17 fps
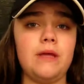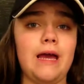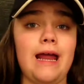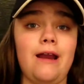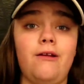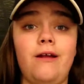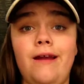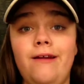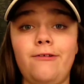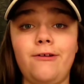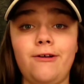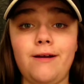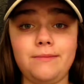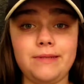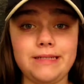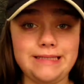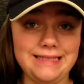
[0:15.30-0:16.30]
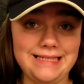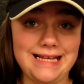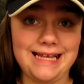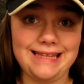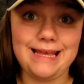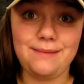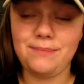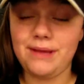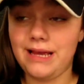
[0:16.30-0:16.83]
I don't, I don't know. I'm just
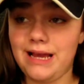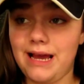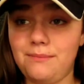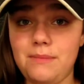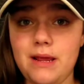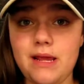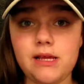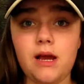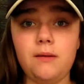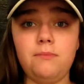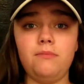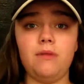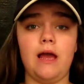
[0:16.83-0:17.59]
not that big on makeup.